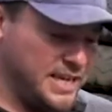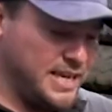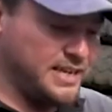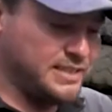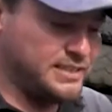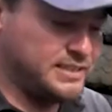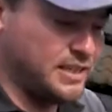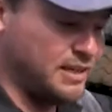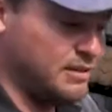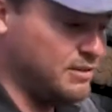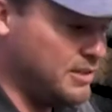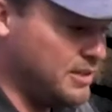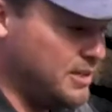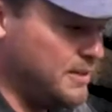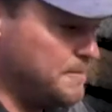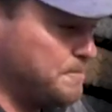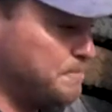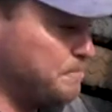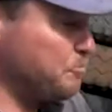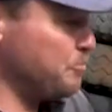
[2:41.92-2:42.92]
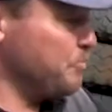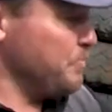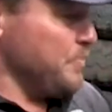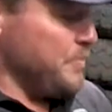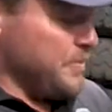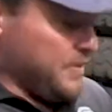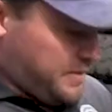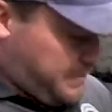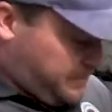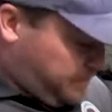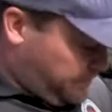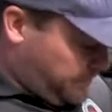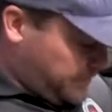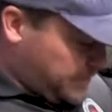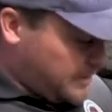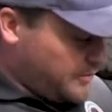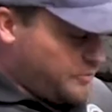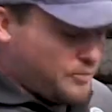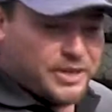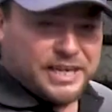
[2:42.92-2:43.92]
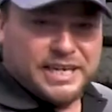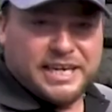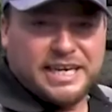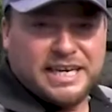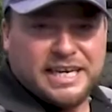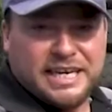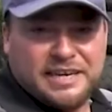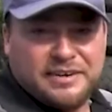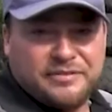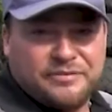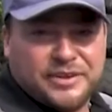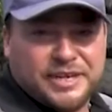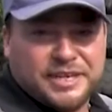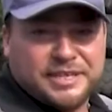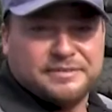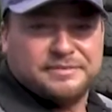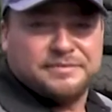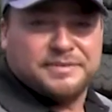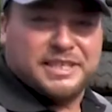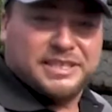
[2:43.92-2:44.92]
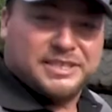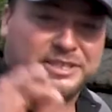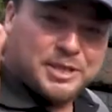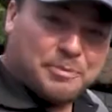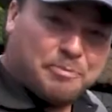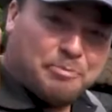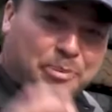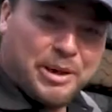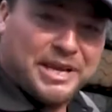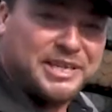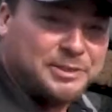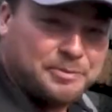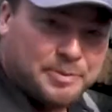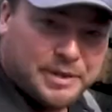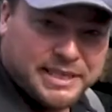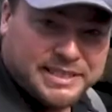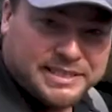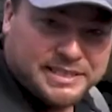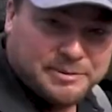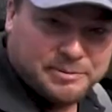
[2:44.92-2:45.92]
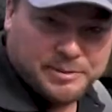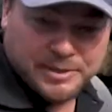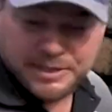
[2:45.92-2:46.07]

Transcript: yeah, so if we need anything, it's the best place to